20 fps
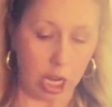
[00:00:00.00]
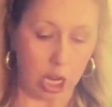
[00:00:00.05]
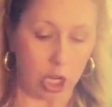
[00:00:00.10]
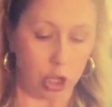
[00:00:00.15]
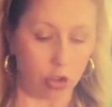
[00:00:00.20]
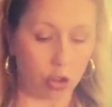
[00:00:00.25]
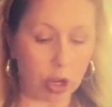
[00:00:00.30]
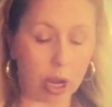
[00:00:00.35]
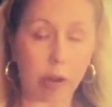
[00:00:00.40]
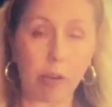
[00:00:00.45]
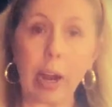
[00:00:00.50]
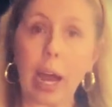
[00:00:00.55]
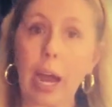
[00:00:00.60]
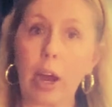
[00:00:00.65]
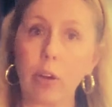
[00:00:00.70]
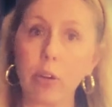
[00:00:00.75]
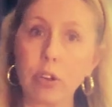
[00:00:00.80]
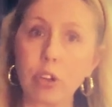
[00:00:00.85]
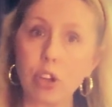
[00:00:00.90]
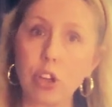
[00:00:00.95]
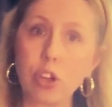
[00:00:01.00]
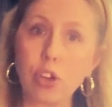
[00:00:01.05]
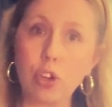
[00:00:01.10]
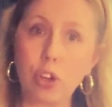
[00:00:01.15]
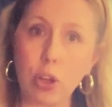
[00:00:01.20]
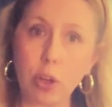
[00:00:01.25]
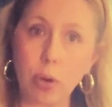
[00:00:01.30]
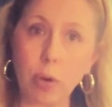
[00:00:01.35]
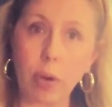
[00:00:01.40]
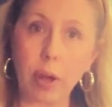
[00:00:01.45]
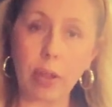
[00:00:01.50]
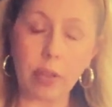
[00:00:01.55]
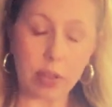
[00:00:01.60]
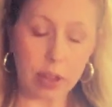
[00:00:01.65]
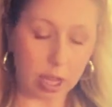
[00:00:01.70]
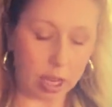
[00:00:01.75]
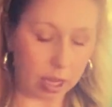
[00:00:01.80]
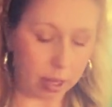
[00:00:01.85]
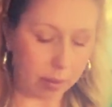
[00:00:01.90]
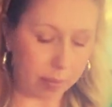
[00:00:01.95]
shout out to
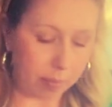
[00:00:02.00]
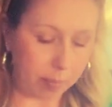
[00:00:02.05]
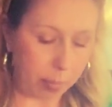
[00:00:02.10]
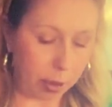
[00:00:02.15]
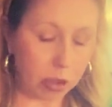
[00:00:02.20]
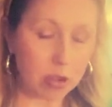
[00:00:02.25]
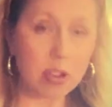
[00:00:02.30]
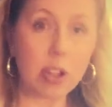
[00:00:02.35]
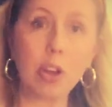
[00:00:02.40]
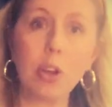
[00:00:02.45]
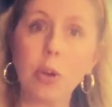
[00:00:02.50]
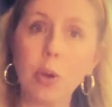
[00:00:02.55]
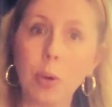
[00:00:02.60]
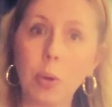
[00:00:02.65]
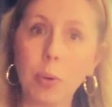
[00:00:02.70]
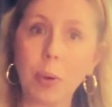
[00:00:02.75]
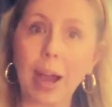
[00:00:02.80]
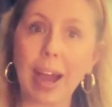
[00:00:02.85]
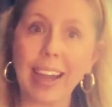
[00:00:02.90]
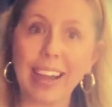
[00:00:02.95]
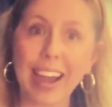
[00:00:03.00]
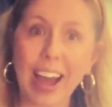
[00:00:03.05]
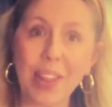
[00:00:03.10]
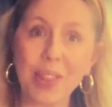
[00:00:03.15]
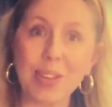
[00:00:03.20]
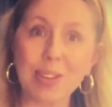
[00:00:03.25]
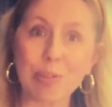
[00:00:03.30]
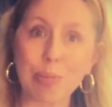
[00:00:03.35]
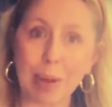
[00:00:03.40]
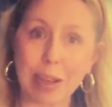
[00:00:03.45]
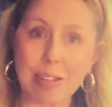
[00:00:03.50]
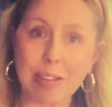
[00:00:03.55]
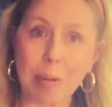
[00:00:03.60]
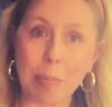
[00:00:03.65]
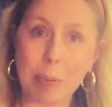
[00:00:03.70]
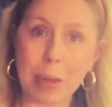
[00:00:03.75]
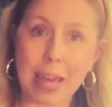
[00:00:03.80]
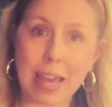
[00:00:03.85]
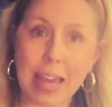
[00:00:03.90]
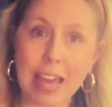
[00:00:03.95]
the person who I got this
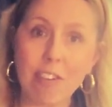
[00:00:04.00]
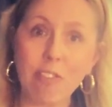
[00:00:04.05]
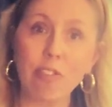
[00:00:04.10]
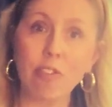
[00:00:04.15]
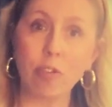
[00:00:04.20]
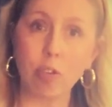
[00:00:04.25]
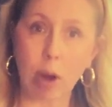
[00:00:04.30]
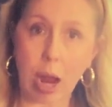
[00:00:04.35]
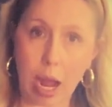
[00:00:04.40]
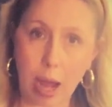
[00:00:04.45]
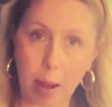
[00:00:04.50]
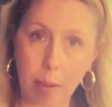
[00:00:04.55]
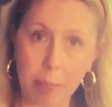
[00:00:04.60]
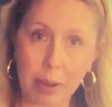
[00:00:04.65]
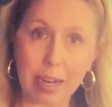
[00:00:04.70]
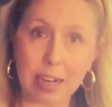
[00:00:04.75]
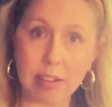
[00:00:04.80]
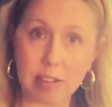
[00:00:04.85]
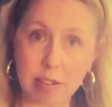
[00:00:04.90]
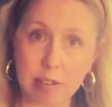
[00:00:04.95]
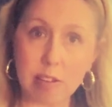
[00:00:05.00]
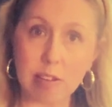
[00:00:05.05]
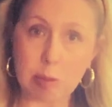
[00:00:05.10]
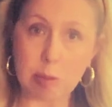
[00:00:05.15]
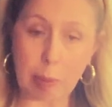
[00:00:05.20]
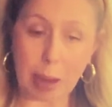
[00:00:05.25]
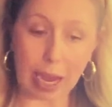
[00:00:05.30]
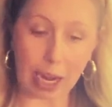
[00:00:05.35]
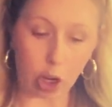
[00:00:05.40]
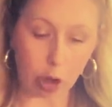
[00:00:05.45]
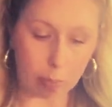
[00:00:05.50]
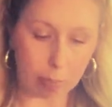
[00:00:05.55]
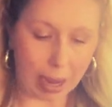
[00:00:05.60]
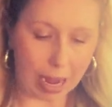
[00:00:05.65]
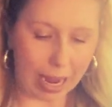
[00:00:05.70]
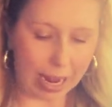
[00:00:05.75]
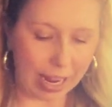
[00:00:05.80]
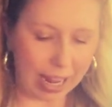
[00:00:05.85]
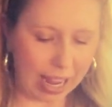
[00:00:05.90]
recipe from and is inspired by.